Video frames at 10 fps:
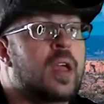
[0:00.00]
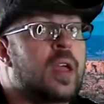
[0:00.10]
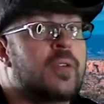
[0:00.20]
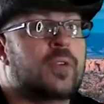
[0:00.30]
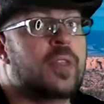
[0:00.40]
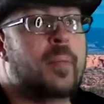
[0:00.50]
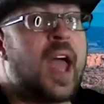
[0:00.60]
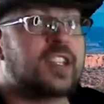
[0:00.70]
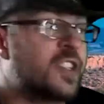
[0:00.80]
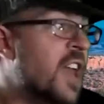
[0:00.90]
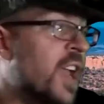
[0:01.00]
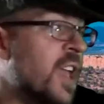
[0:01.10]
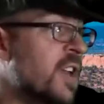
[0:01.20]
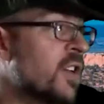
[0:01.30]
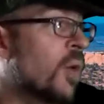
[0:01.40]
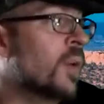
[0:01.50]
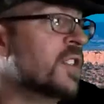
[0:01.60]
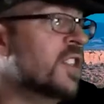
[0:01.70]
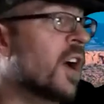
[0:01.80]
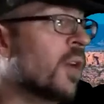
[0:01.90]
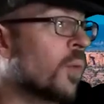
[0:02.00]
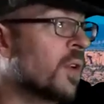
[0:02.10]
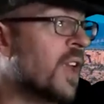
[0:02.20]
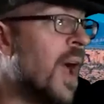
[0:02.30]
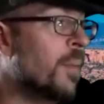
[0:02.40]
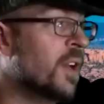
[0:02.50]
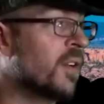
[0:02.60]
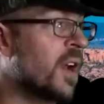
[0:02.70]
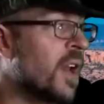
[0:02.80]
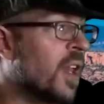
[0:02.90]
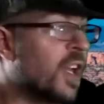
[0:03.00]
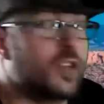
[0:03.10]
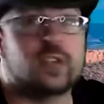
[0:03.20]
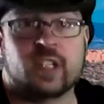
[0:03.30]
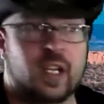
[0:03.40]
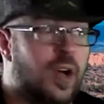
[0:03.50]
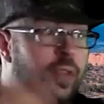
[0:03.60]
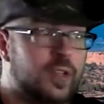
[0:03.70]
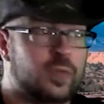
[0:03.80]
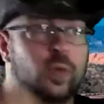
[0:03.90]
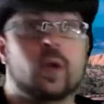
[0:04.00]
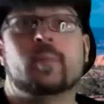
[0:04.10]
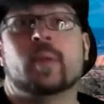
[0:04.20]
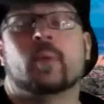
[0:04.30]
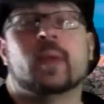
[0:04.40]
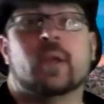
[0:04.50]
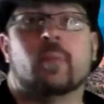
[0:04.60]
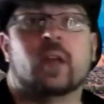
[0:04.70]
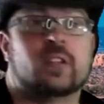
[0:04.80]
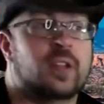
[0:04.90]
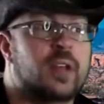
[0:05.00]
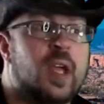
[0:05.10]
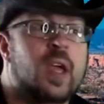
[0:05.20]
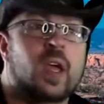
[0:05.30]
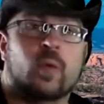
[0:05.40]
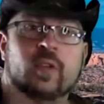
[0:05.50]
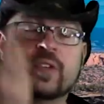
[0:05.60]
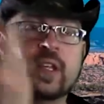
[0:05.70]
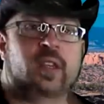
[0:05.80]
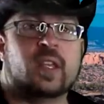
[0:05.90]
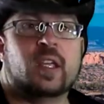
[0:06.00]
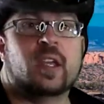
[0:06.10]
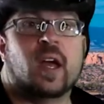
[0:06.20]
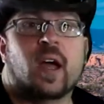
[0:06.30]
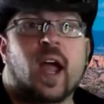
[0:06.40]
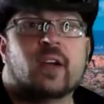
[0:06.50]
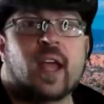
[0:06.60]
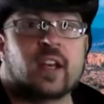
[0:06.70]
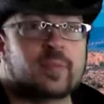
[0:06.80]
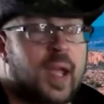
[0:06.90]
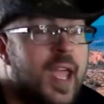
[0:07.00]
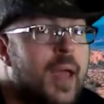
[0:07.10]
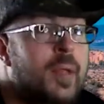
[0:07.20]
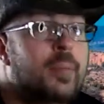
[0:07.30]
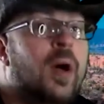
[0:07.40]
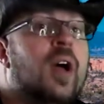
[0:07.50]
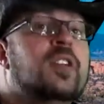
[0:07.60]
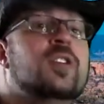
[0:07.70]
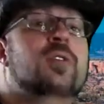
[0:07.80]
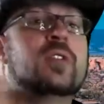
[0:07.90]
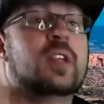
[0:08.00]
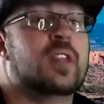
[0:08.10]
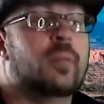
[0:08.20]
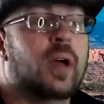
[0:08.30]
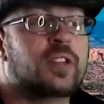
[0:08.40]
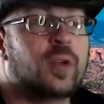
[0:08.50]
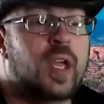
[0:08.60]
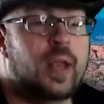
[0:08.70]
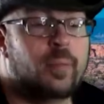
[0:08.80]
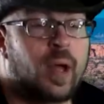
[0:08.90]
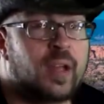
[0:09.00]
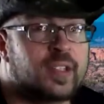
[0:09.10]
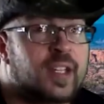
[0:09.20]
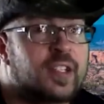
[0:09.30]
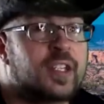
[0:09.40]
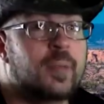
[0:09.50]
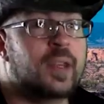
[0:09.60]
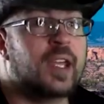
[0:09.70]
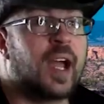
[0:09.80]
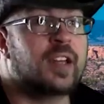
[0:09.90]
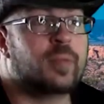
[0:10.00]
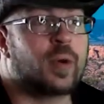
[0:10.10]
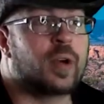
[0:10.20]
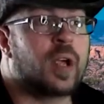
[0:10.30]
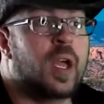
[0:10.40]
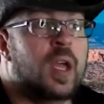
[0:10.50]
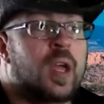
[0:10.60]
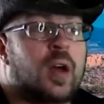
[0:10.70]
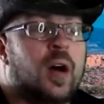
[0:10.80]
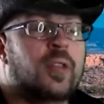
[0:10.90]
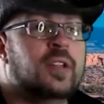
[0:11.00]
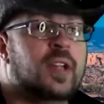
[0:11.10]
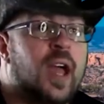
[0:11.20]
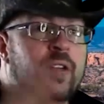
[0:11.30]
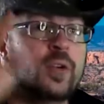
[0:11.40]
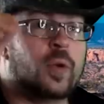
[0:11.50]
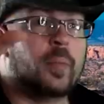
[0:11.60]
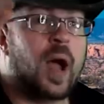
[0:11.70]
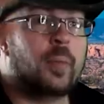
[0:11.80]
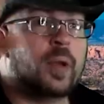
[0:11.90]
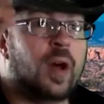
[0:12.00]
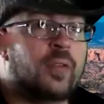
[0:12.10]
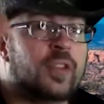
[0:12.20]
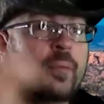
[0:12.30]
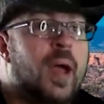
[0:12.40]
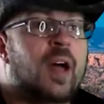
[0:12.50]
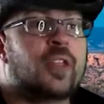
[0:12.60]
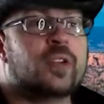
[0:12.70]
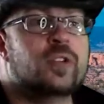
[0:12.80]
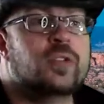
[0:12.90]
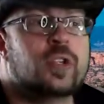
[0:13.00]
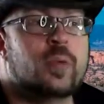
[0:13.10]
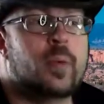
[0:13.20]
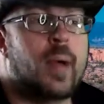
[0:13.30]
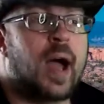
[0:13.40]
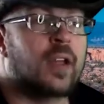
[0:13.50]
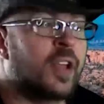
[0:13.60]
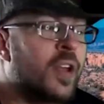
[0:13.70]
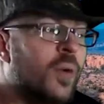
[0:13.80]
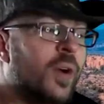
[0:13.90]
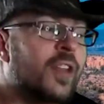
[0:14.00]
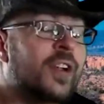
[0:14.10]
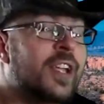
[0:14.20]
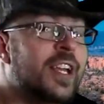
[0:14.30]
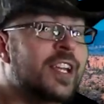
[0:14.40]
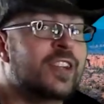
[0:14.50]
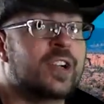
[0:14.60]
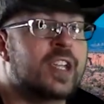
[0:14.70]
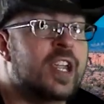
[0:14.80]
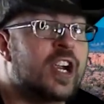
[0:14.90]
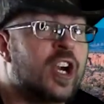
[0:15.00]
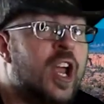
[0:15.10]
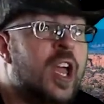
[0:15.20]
for the past decade. No one's done what's happening right now. Like, you're seeing all these roid people being busted. We've seen the Iron Addicts Miami bust. You've seen the Musclehead bust. That's the tip of the iceberg. All these guys who are popping off at the mouth on YouTube about where they're getting their gear